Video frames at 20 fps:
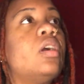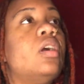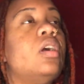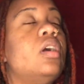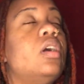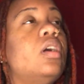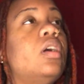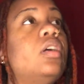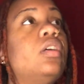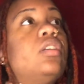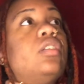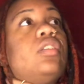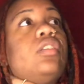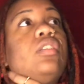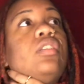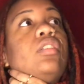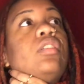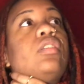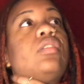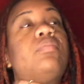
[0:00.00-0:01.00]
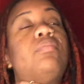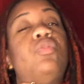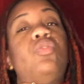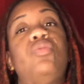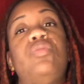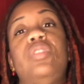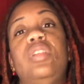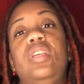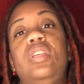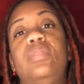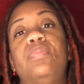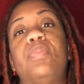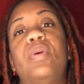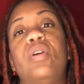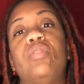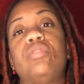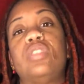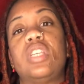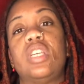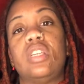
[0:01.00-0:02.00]
smoothies, protein
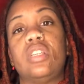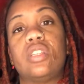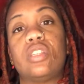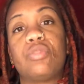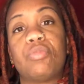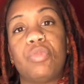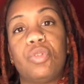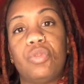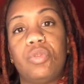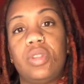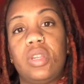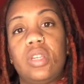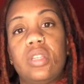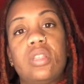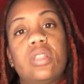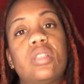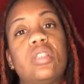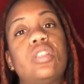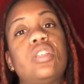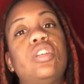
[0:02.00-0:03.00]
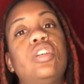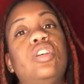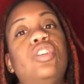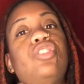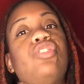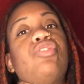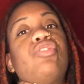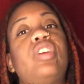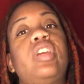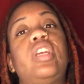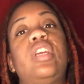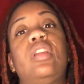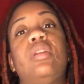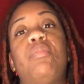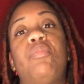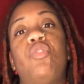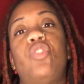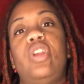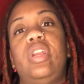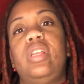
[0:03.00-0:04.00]
smoothies to drink in the morning
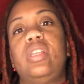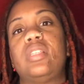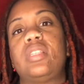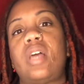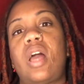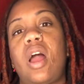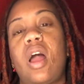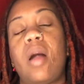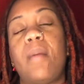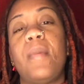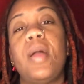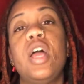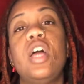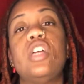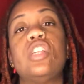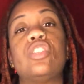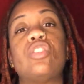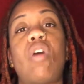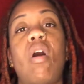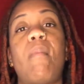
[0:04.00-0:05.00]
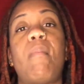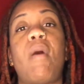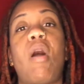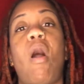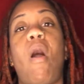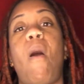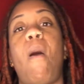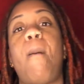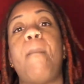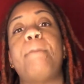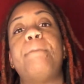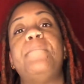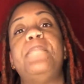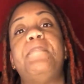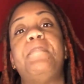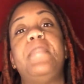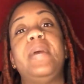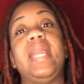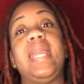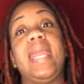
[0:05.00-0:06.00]
time. So I bought
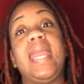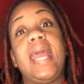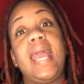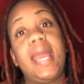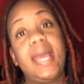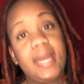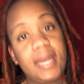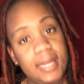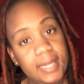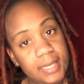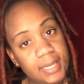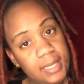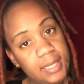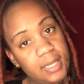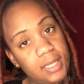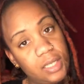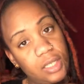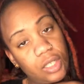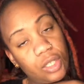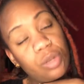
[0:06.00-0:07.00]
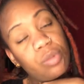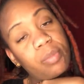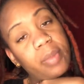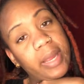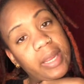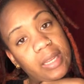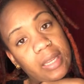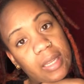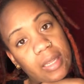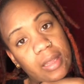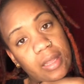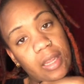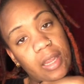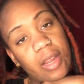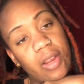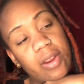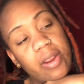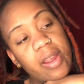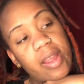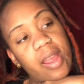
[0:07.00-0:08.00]
bananas to make in there,
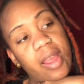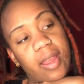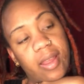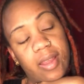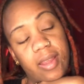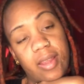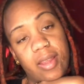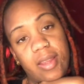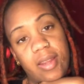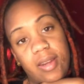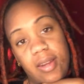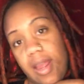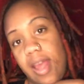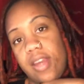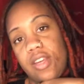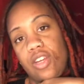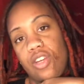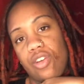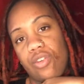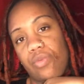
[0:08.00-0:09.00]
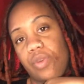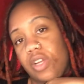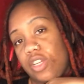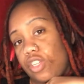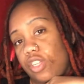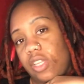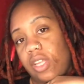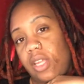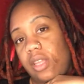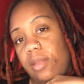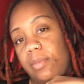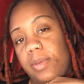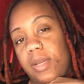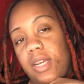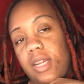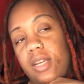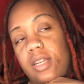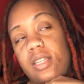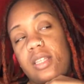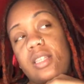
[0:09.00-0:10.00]
and I didn't do, I just ate the bananas.
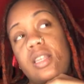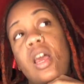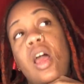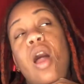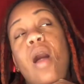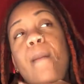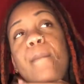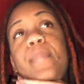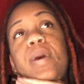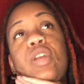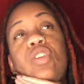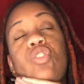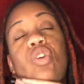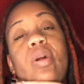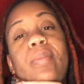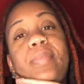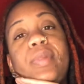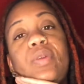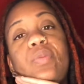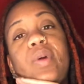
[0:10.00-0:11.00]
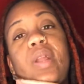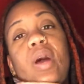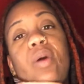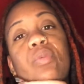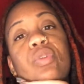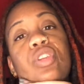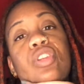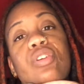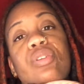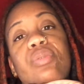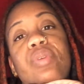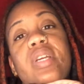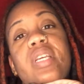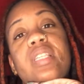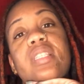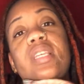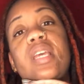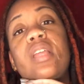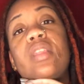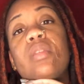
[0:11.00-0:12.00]
But normally what I would do is in the
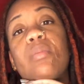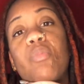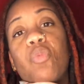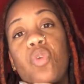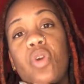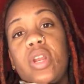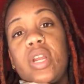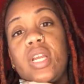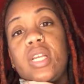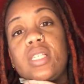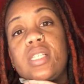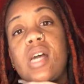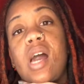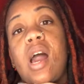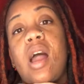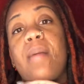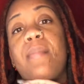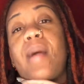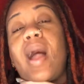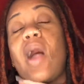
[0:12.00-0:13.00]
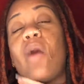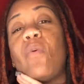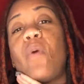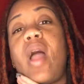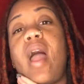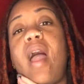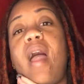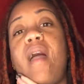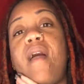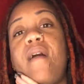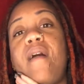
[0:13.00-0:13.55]
morning time, I would have